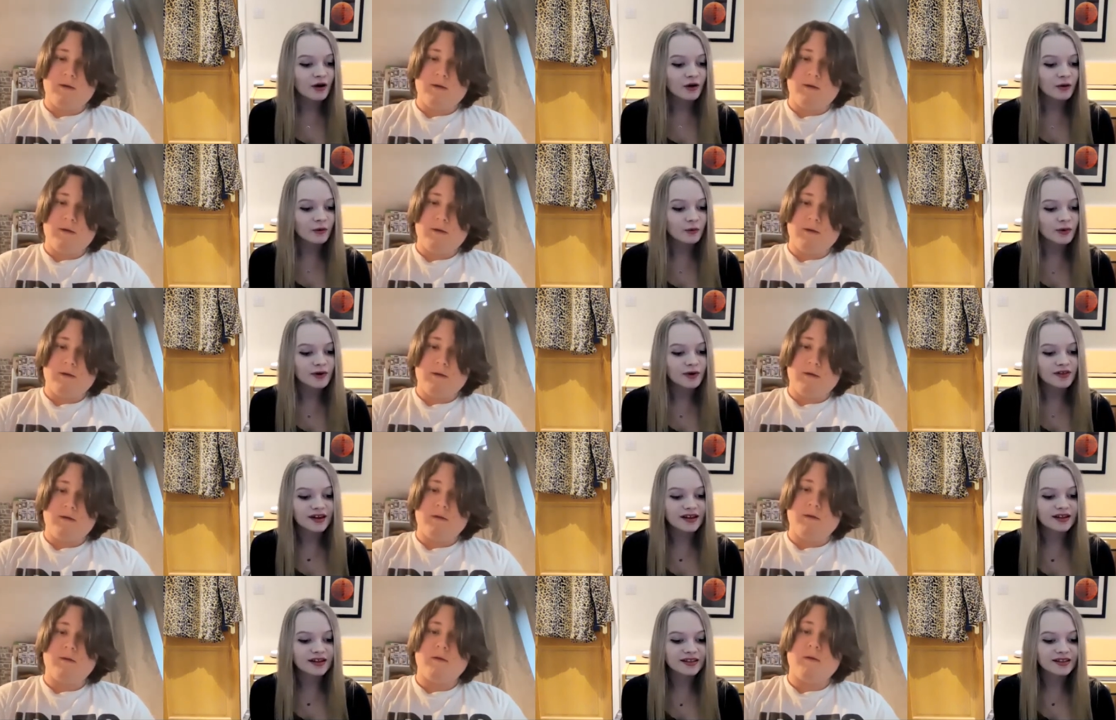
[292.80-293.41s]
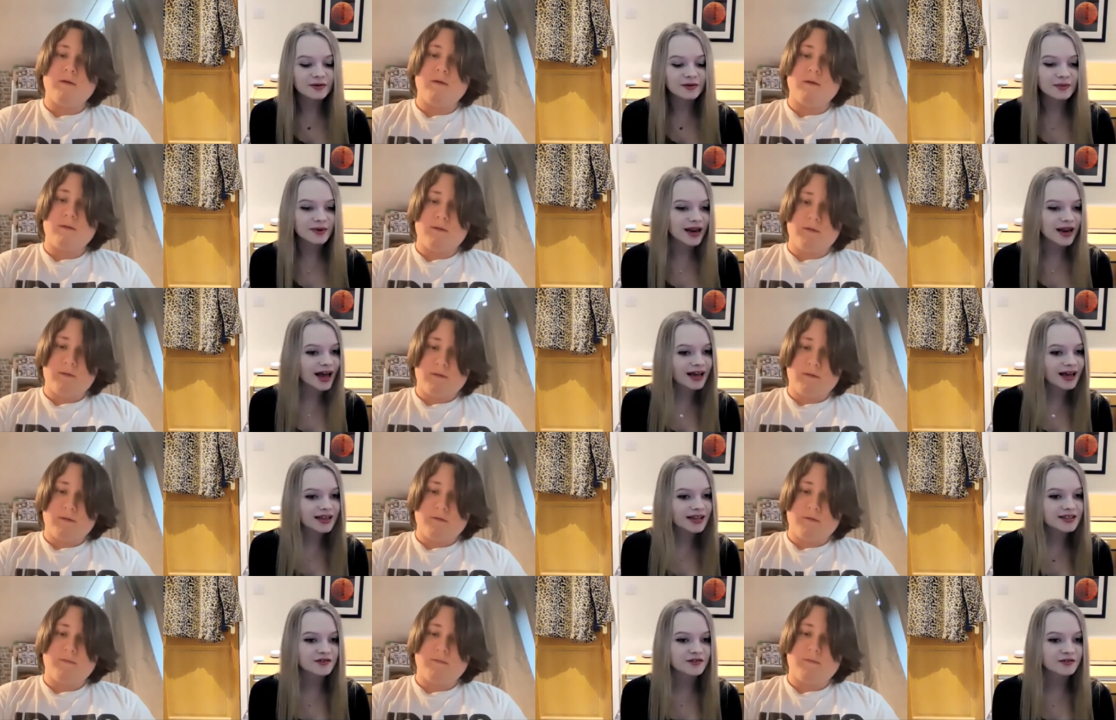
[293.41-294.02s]
Speaker 1: within the
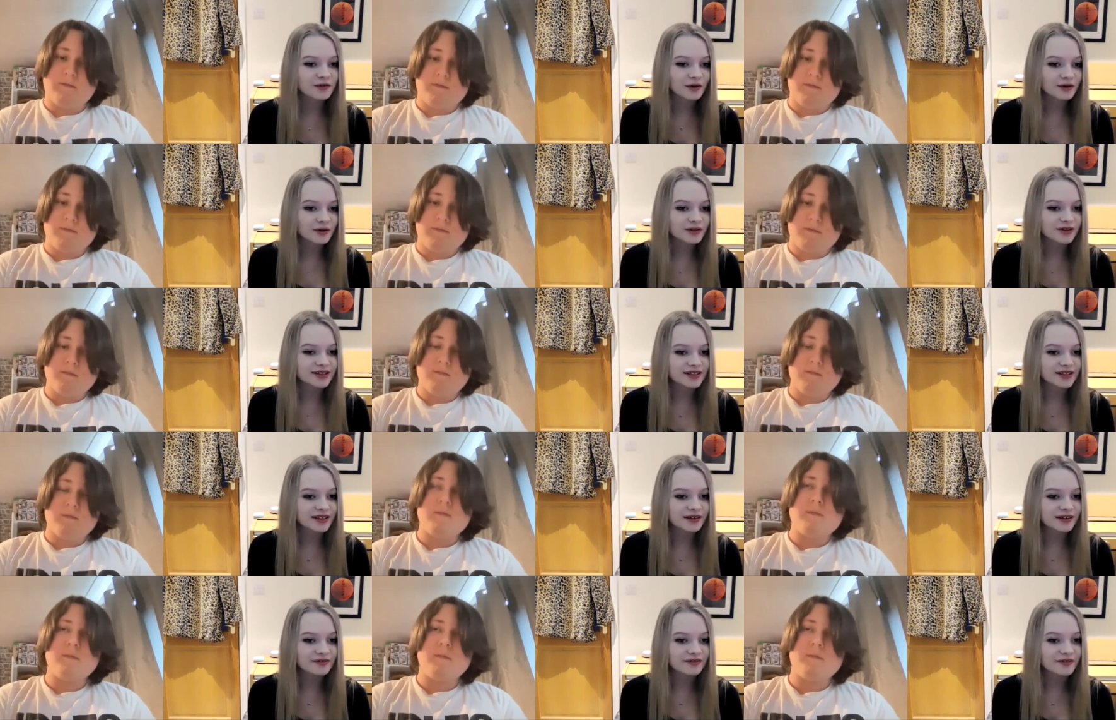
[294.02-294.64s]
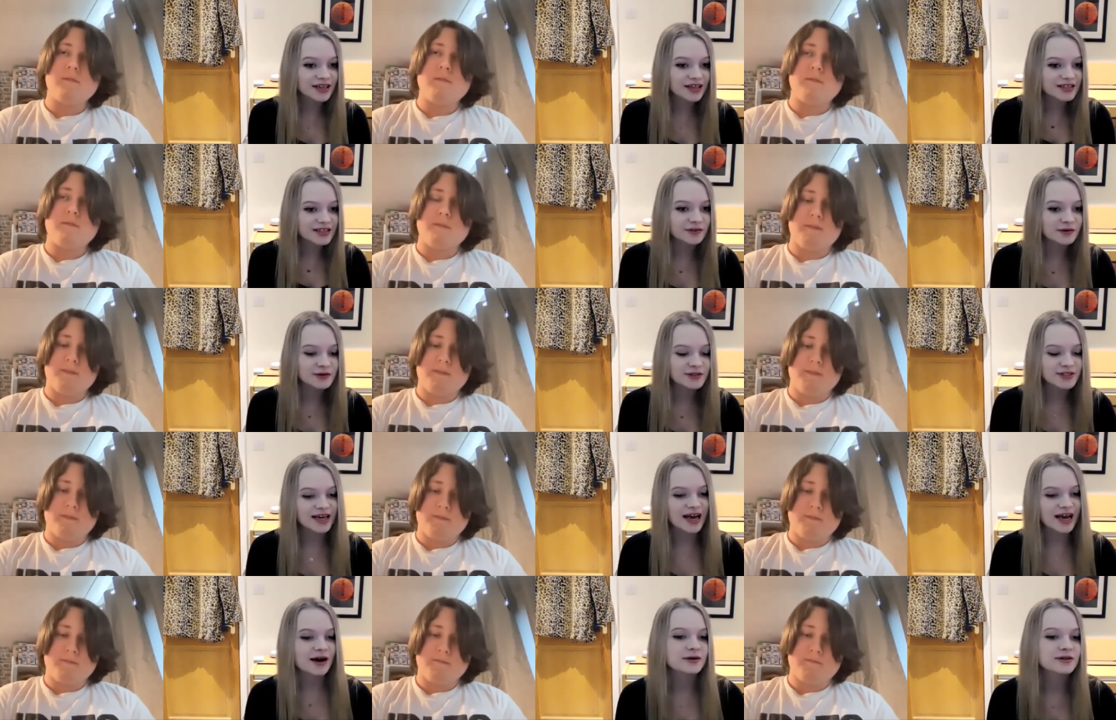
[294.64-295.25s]
plans of what the festival
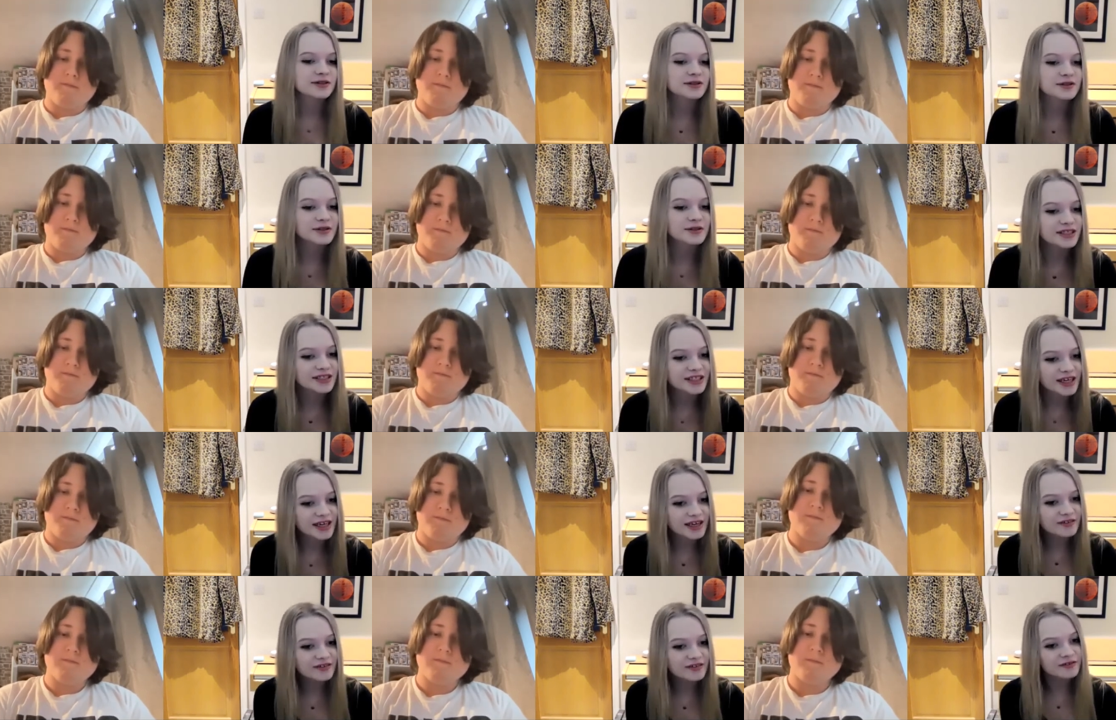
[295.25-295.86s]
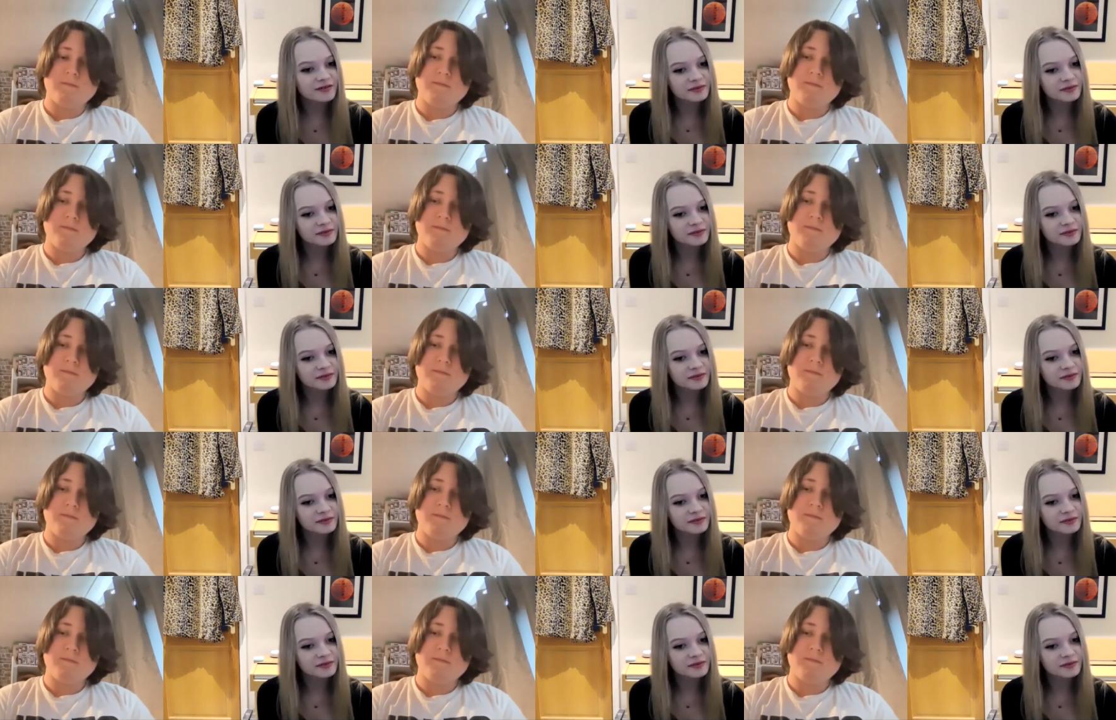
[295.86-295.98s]
set out to achieve?